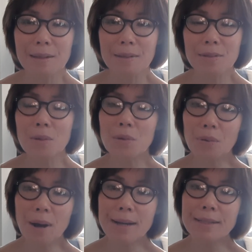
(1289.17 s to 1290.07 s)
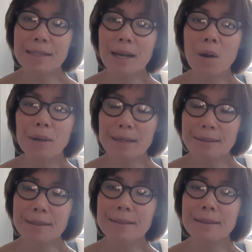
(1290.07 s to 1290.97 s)
So Christ tell
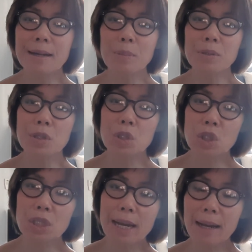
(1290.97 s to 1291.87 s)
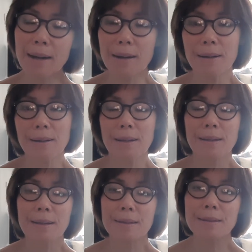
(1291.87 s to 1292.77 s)
his disciple to share
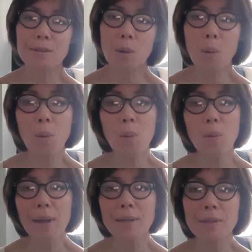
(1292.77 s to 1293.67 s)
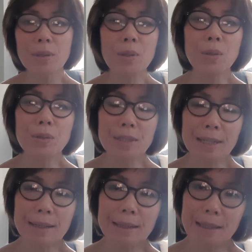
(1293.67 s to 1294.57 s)
this old and new
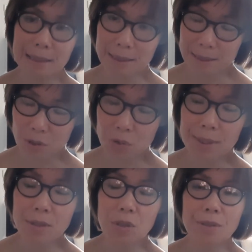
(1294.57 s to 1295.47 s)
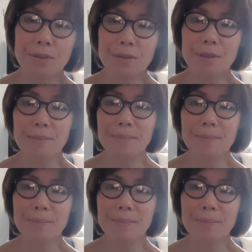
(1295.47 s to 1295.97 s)
treasures.